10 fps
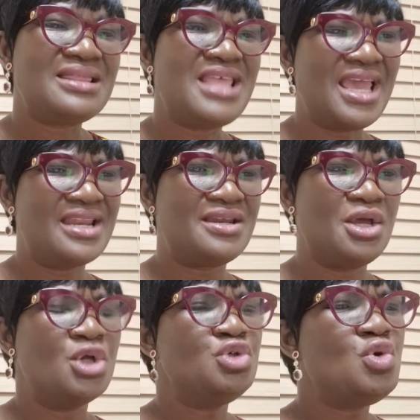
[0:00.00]
Then
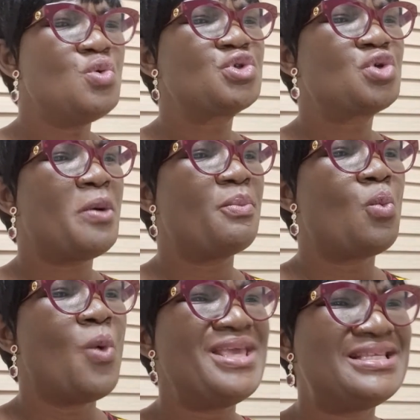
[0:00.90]
you will stop
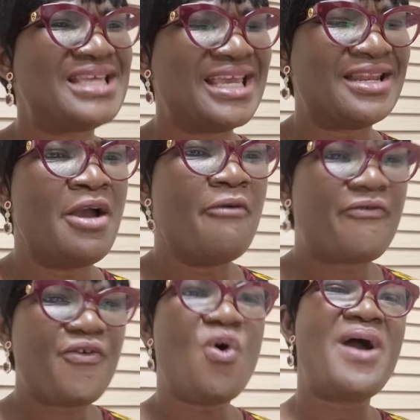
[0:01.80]
waiting
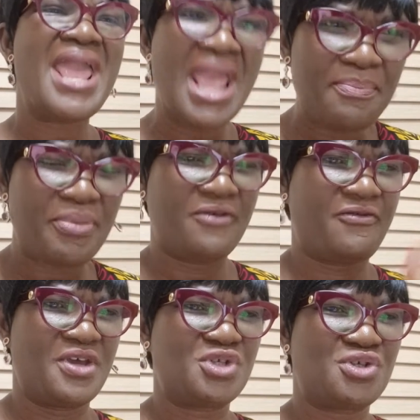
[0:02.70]
for a
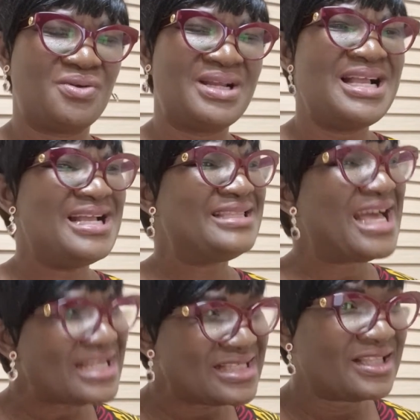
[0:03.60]
perfection
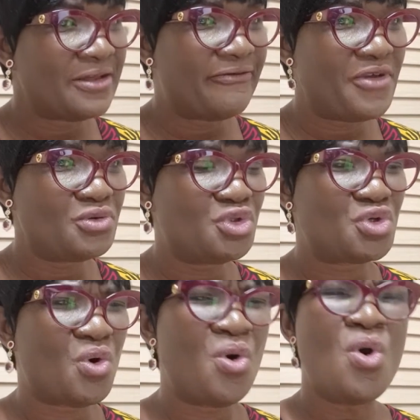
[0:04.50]
that is in the
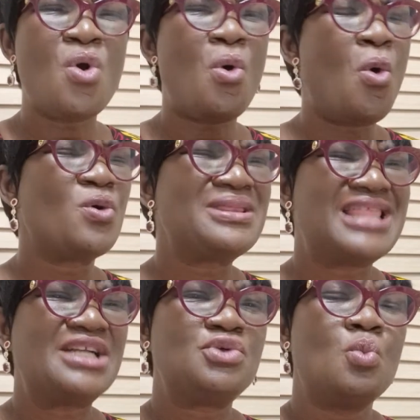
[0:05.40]
future or
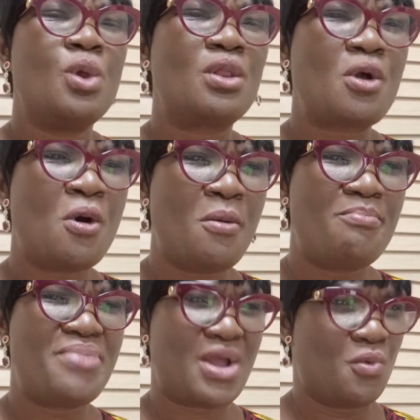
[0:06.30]
that will
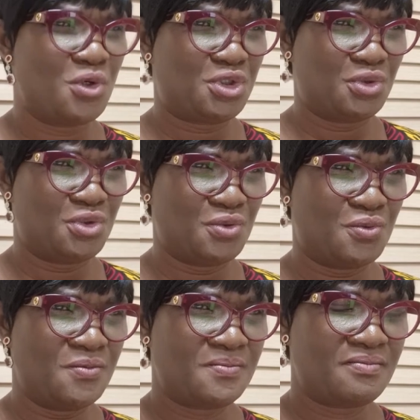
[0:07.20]
come by what you
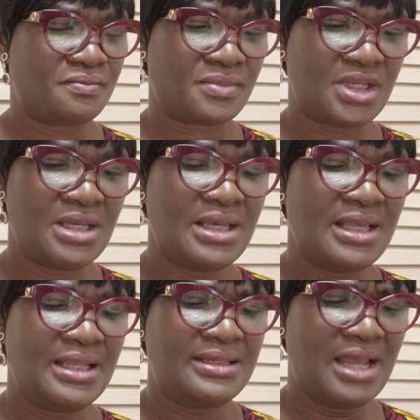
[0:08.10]
do.
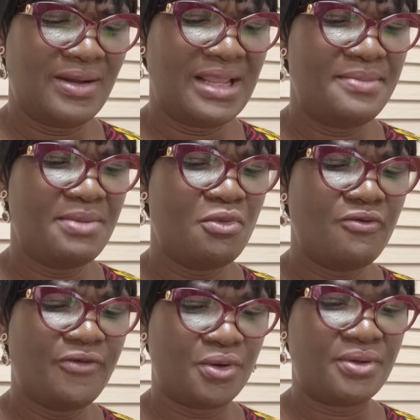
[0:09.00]
Now, let me
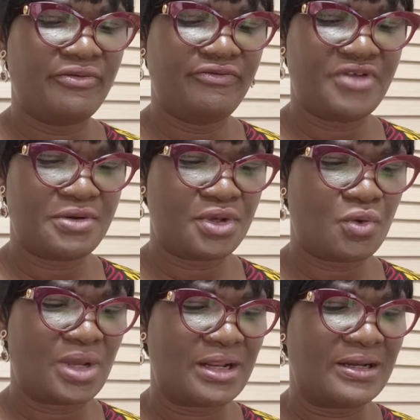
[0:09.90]
move on very
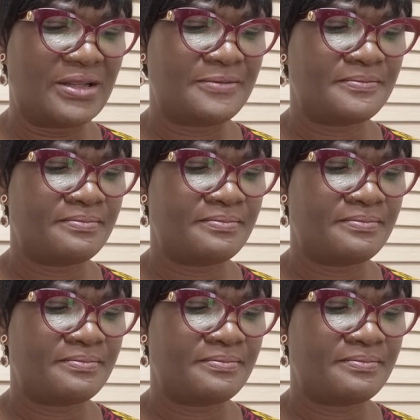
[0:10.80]
quickly.